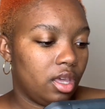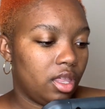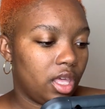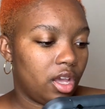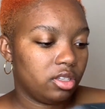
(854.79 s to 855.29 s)

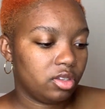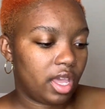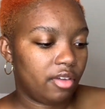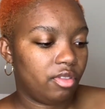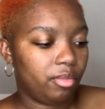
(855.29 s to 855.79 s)
They also
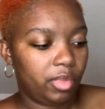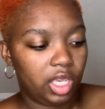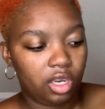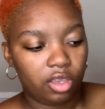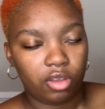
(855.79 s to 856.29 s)
have the
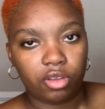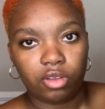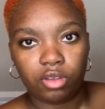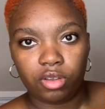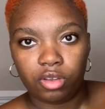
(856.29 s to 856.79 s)

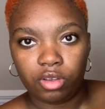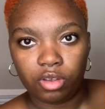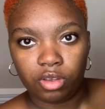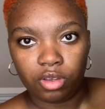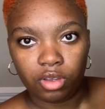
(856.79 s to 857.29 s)
medial,
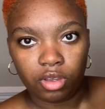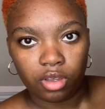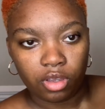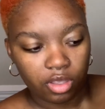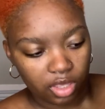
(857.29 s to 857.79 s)

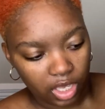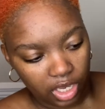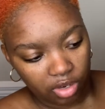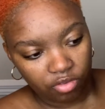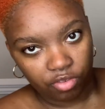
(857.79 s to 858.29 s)
the
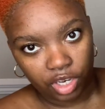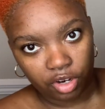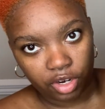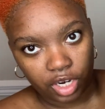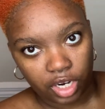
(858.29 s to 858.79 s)

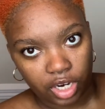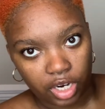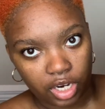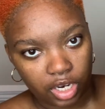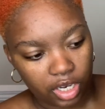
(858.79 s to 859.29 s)

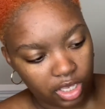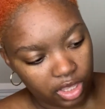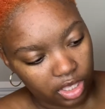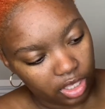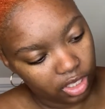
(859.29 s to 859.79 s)
inferior,
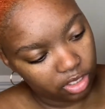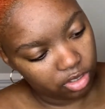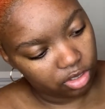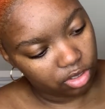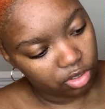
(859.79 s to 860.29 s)
and then the
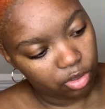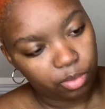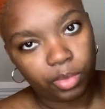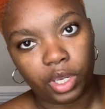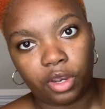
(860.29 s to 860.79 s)

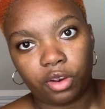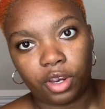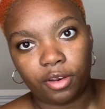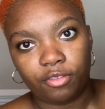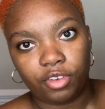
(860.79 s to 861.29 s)

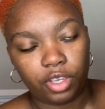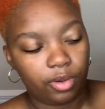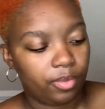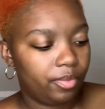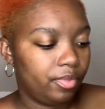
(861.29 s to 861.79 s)
superior view.